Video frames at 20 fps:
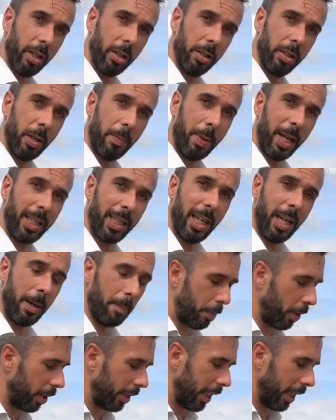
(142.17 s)
the big tin
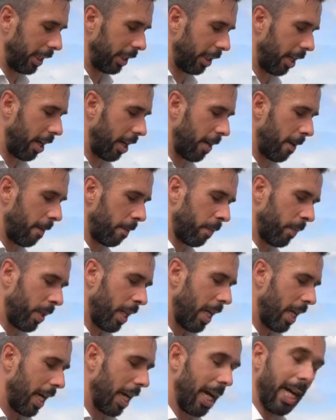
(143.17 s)
position
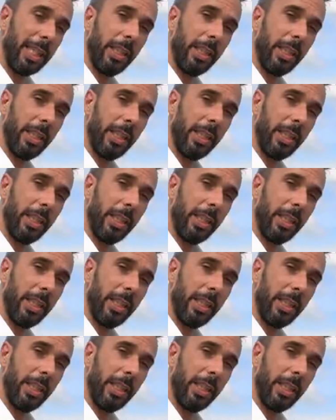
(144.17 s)
and